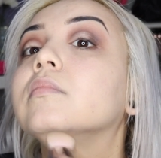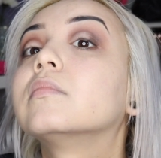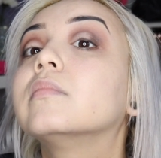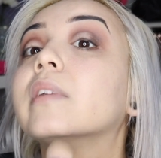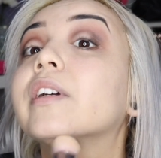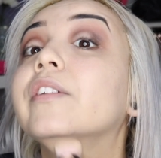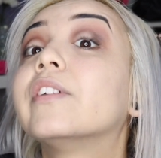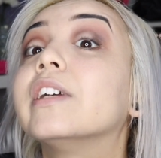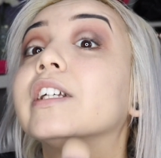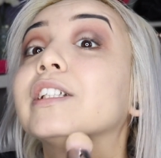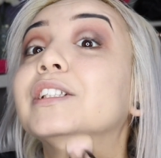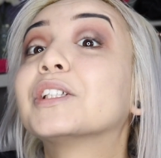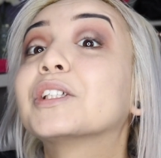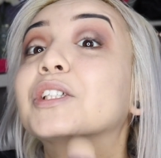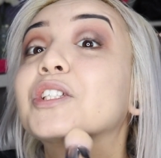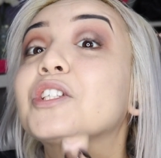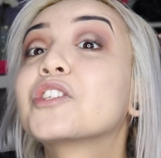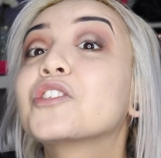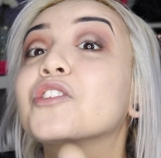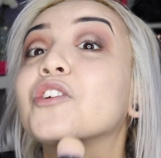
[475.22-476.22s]
My face
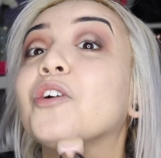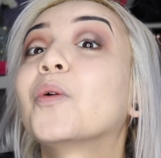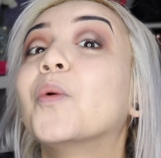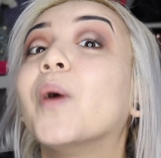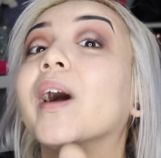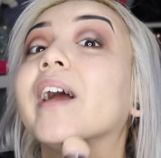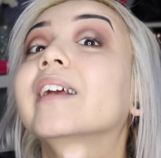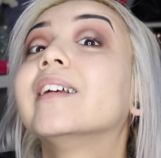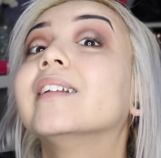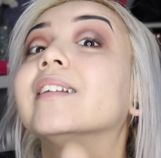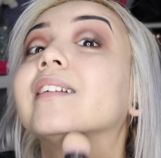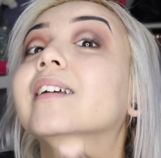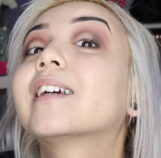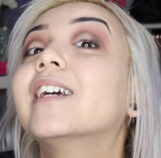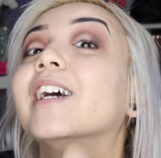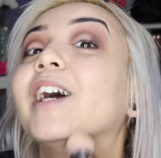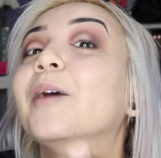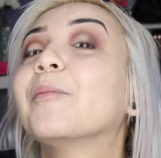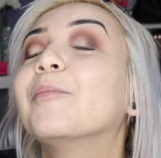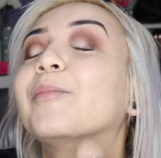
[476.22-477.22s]
looks so white in the
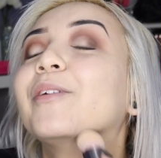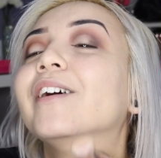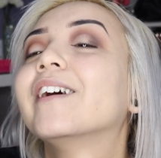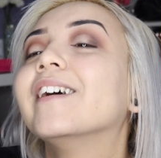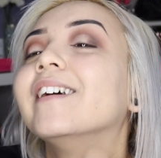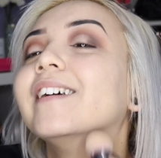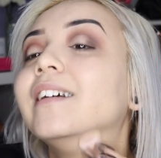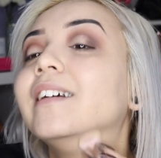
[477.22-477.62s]
camera.